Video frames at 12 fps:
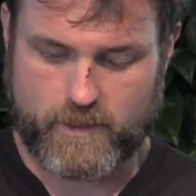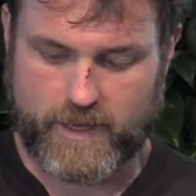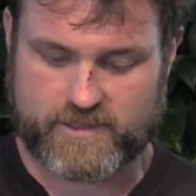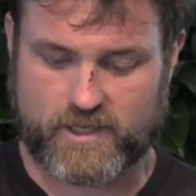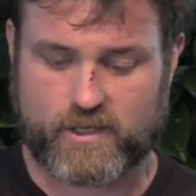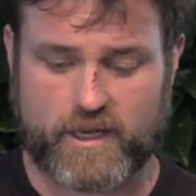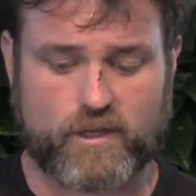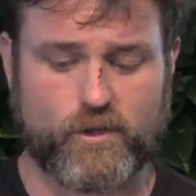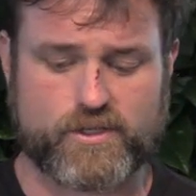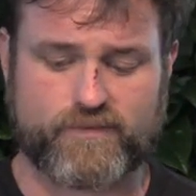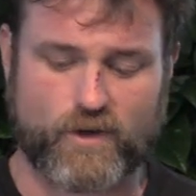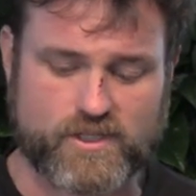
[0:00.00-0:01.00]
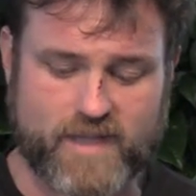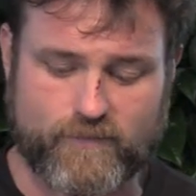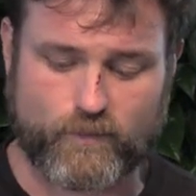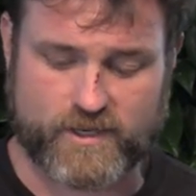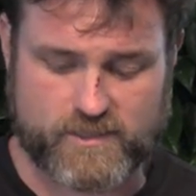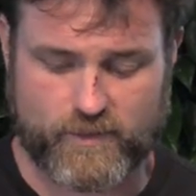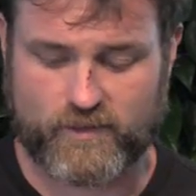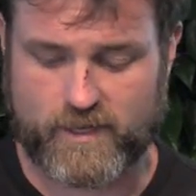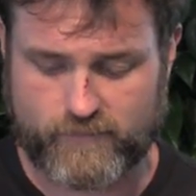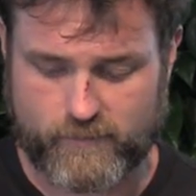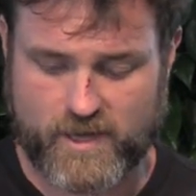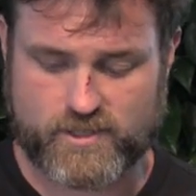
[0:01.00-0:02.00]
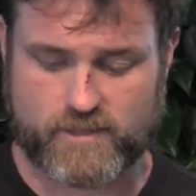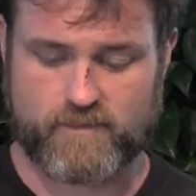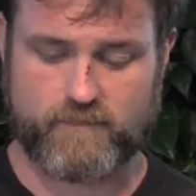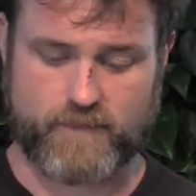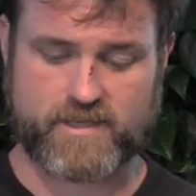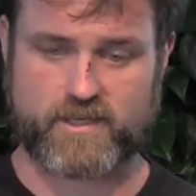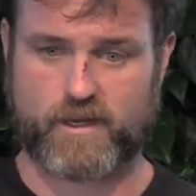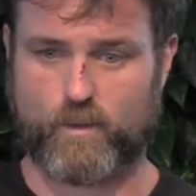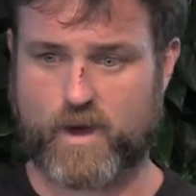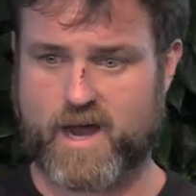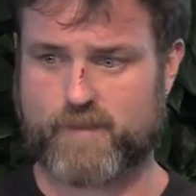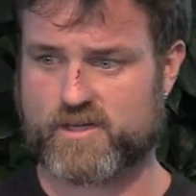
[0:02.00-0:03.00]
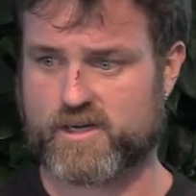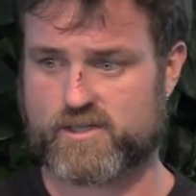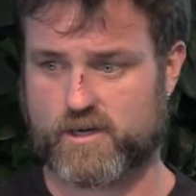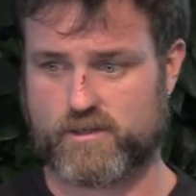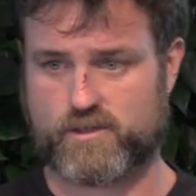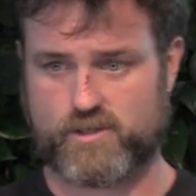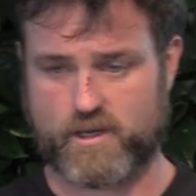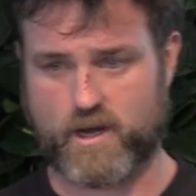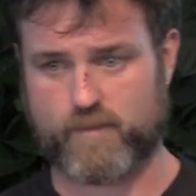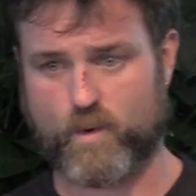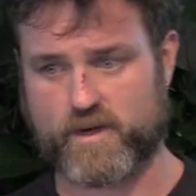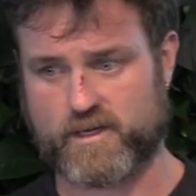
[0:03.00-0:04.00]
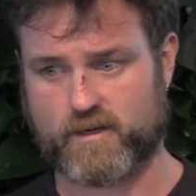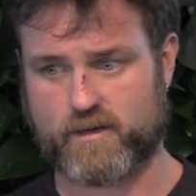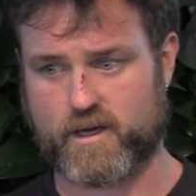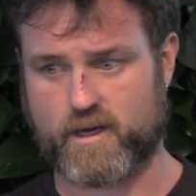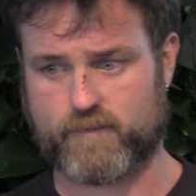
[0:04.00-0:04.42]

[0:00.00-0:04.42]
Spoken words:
It includes first level reachability information, basically what objects are pointing,